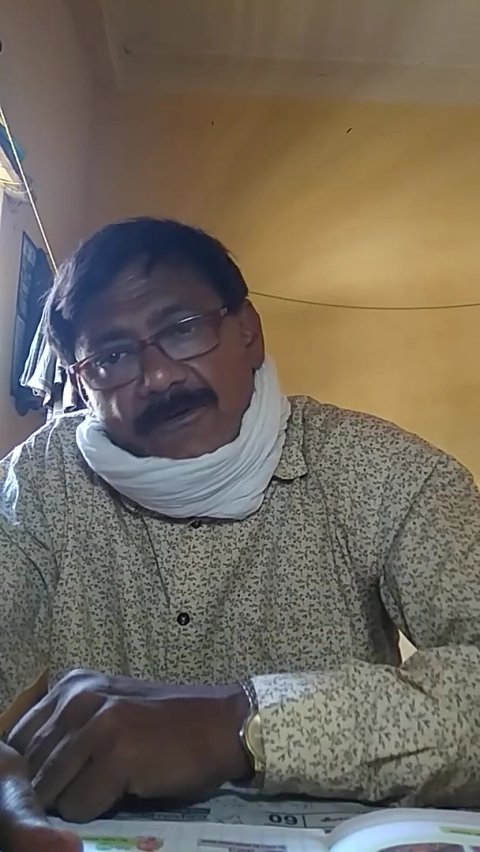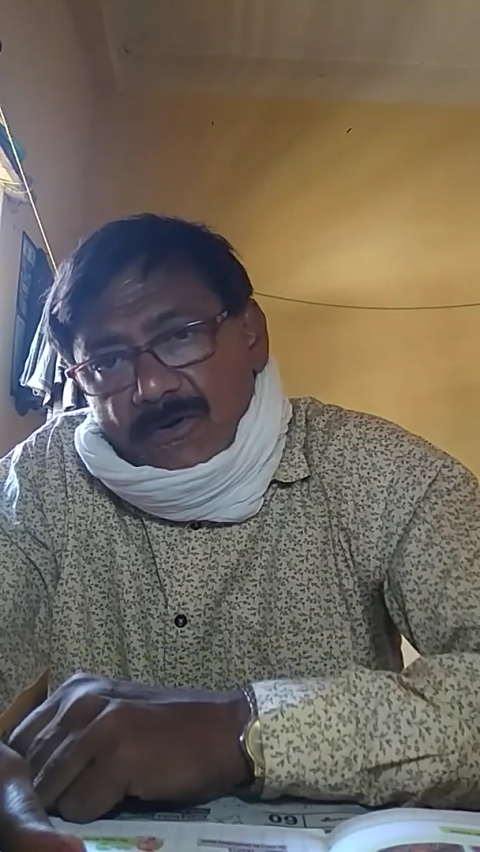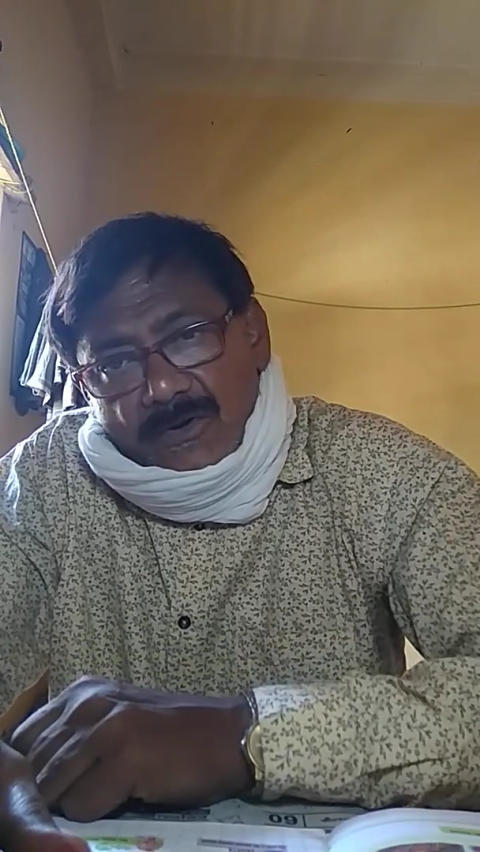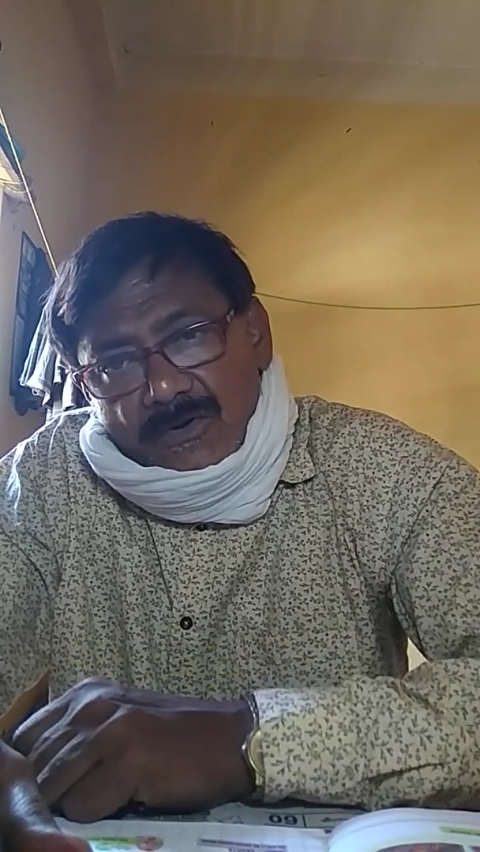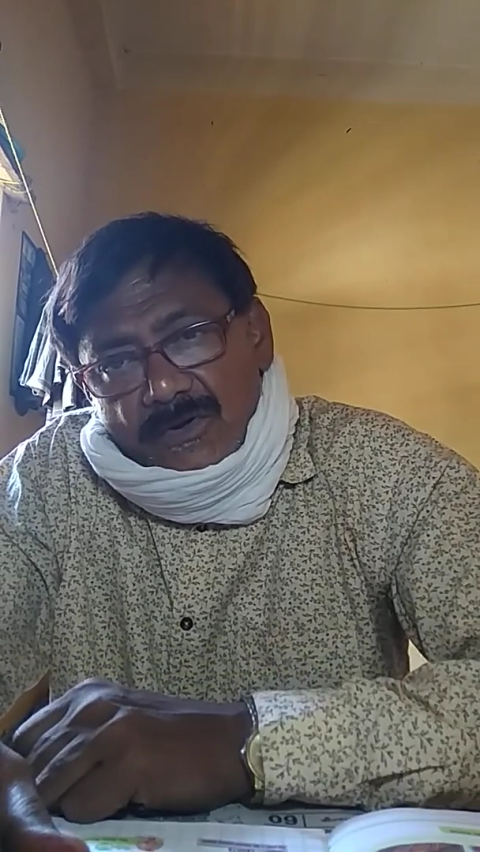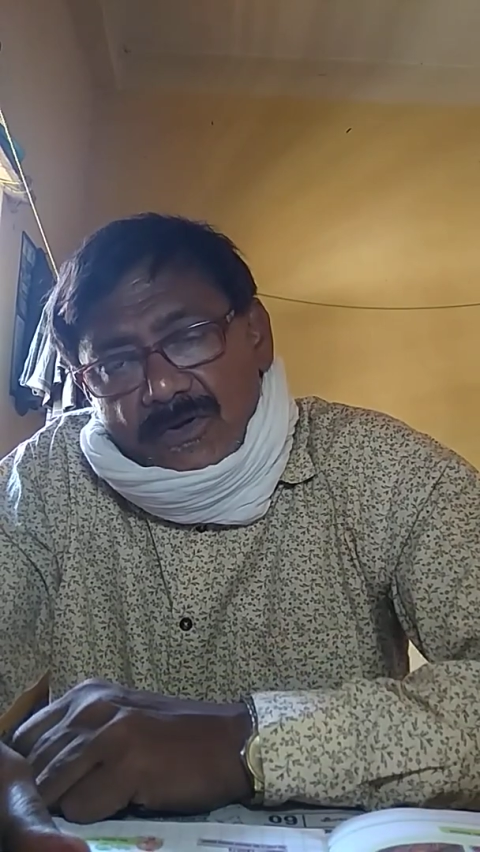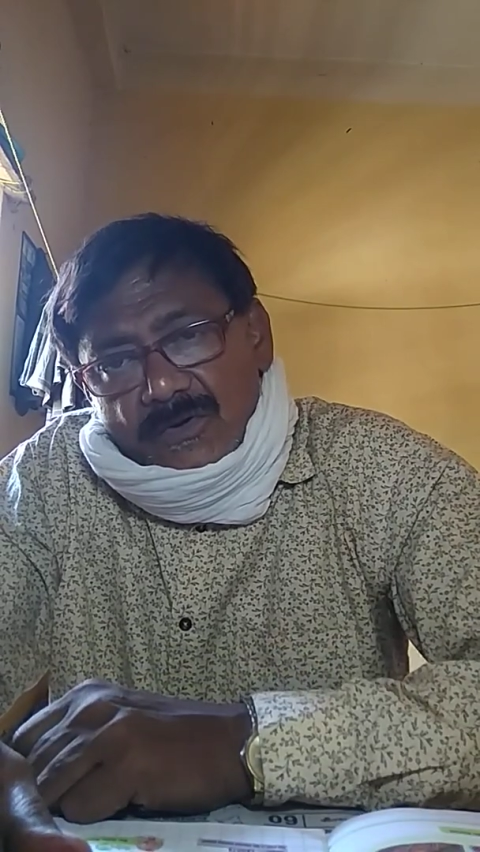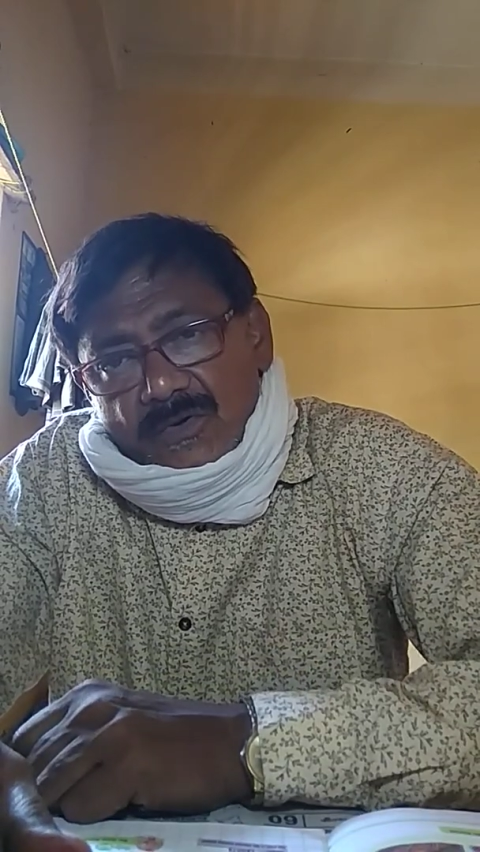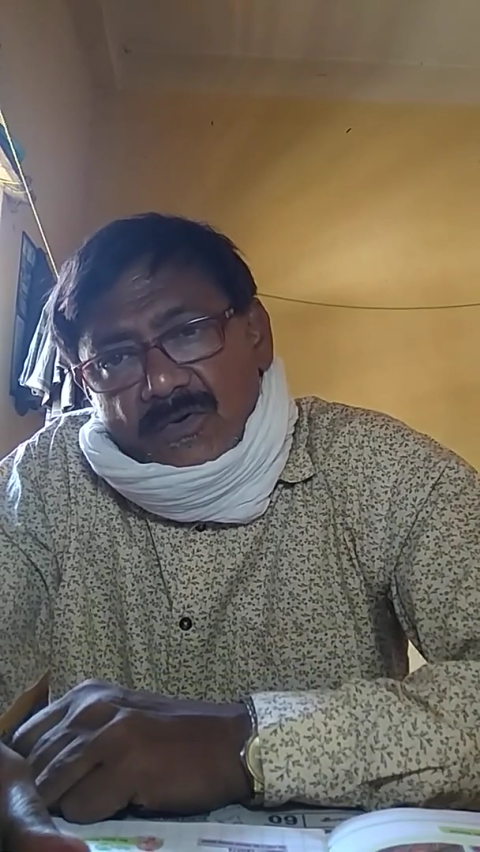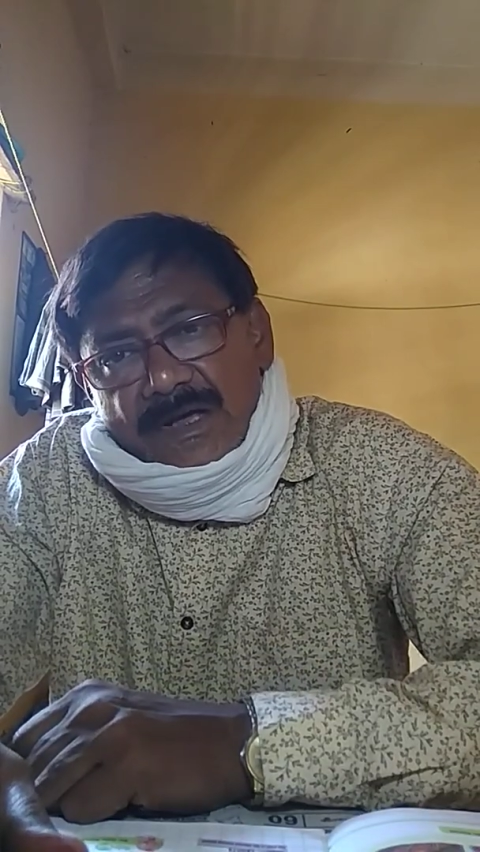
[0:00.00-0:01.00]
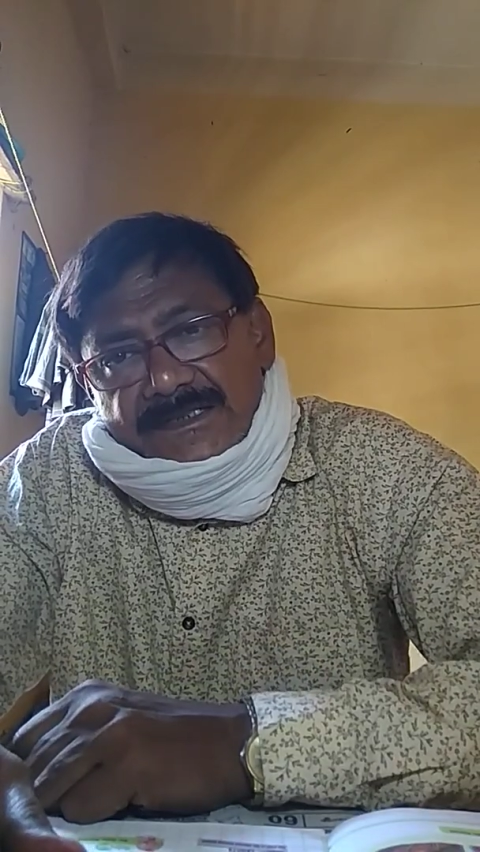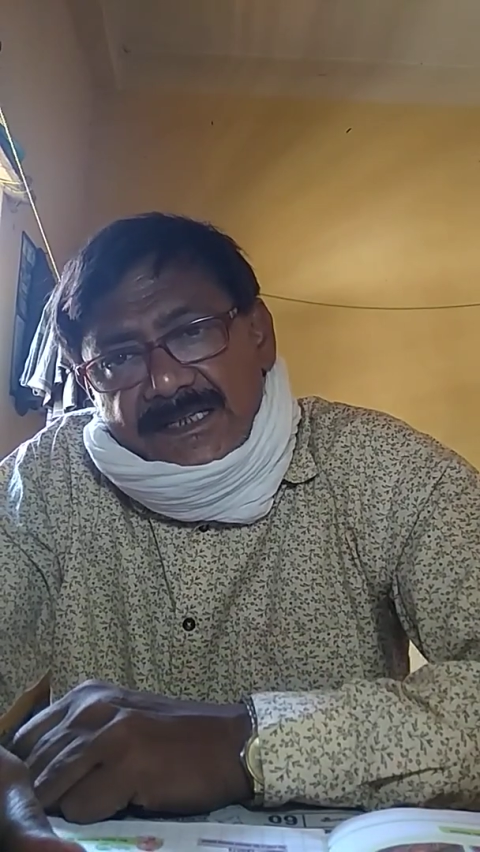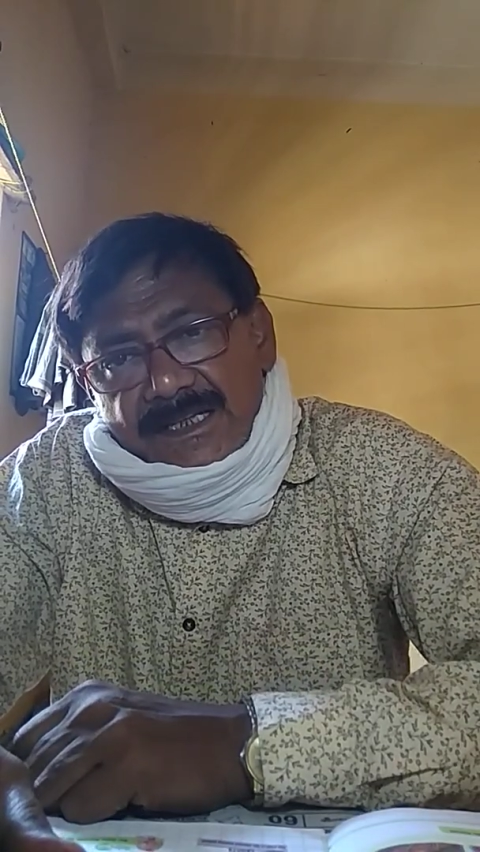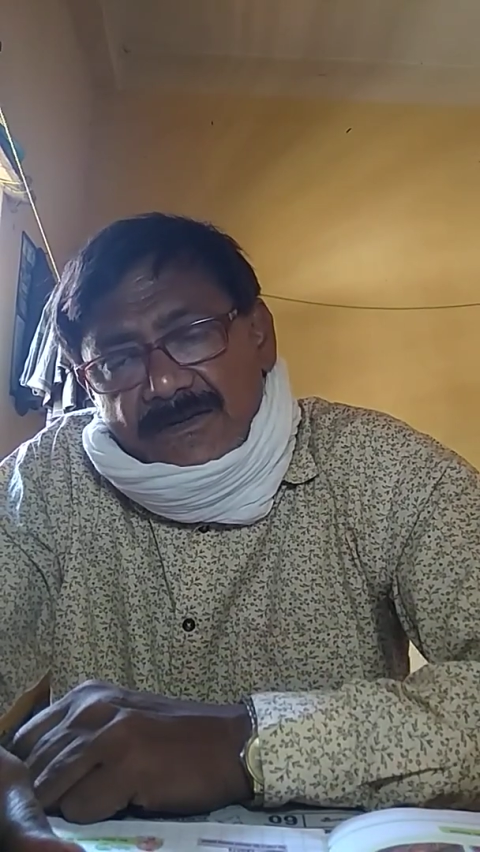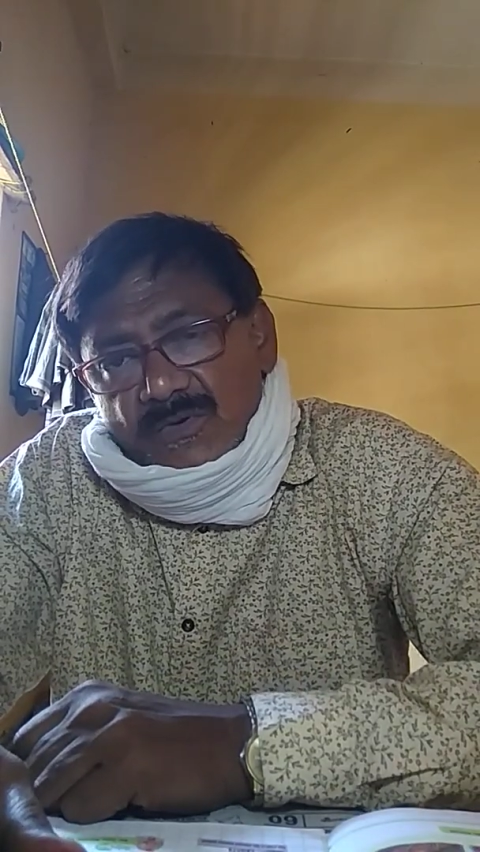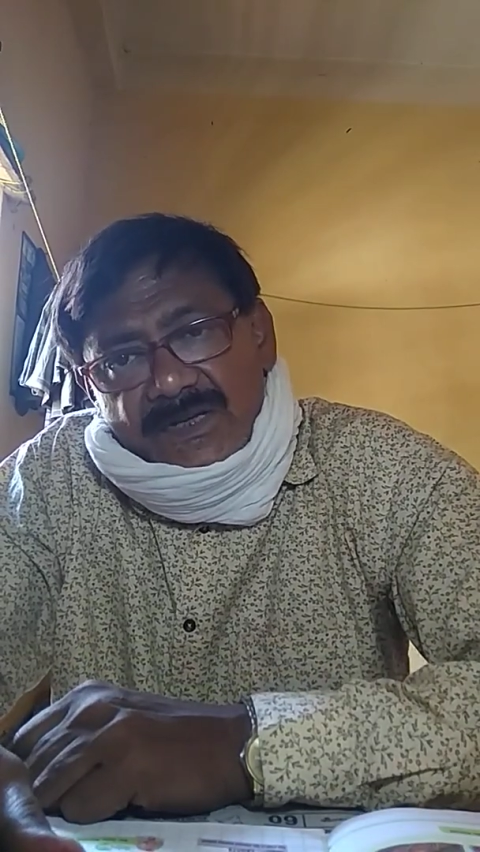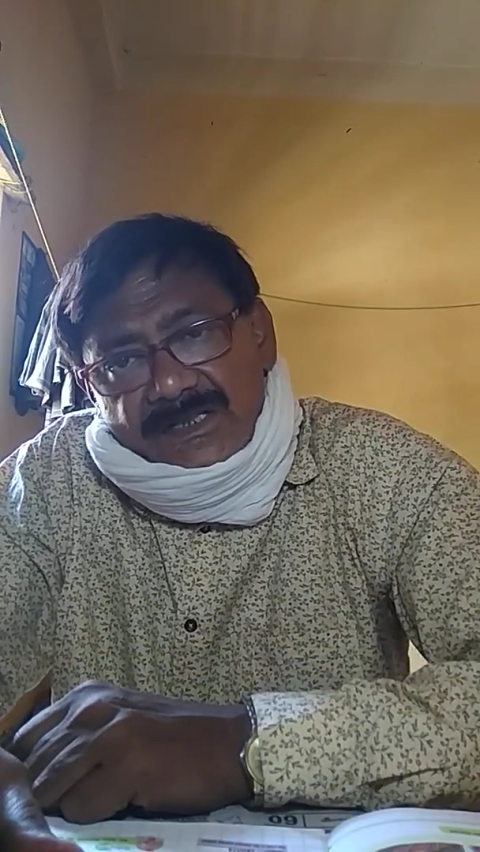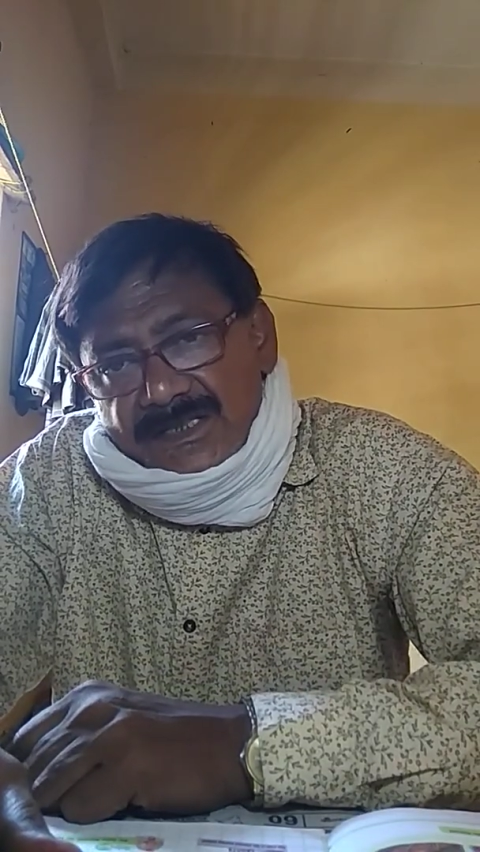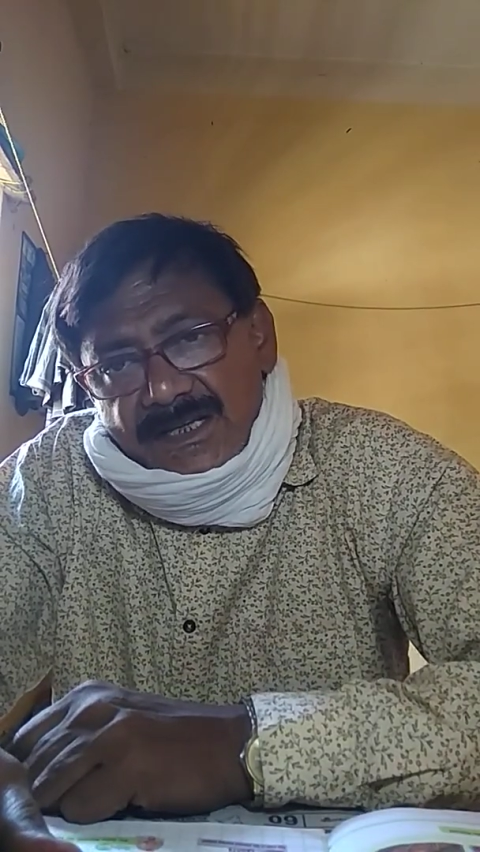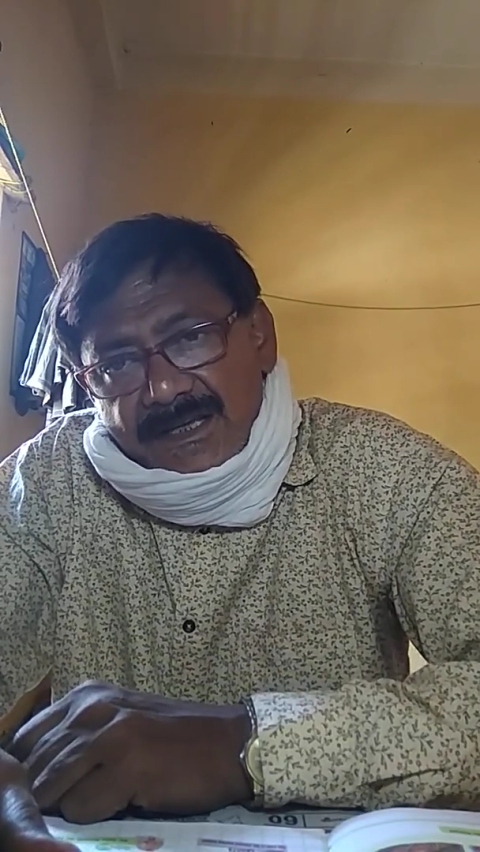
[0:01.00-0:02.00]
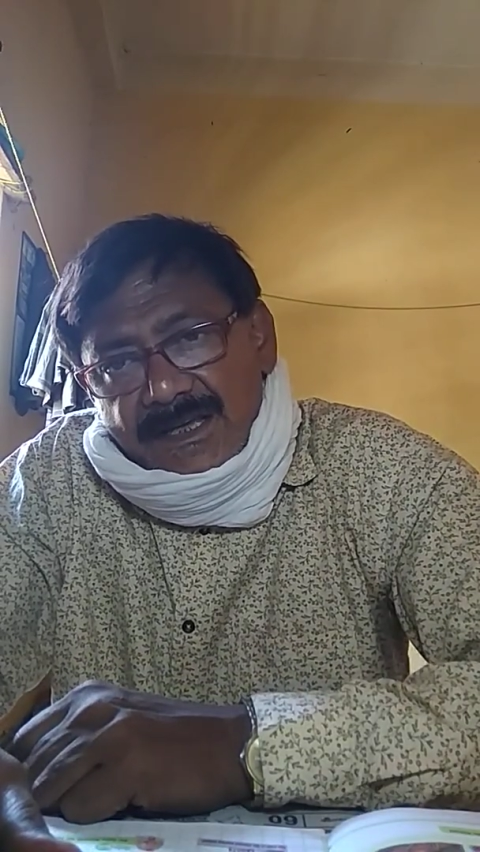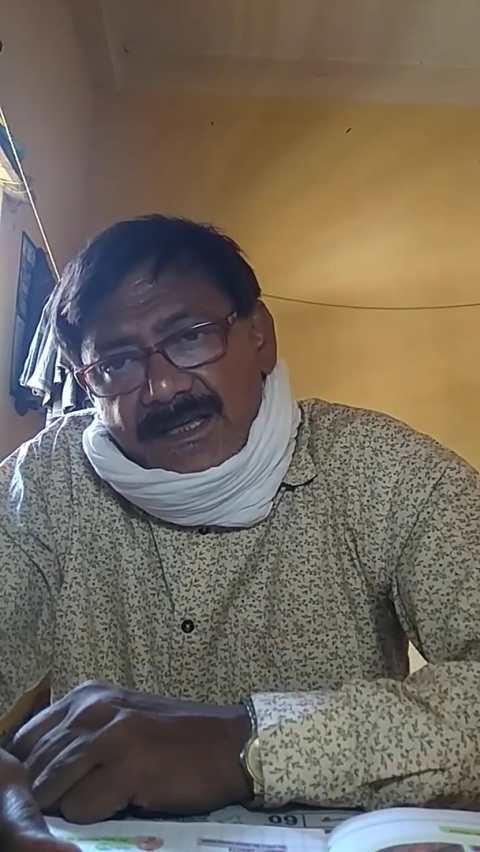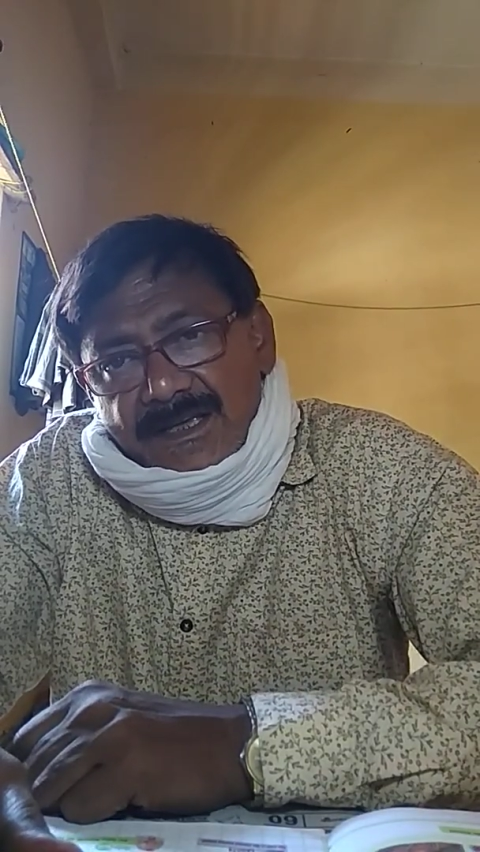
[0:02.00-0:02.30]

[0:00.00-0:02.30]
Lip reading: You know, who was he? Who is he?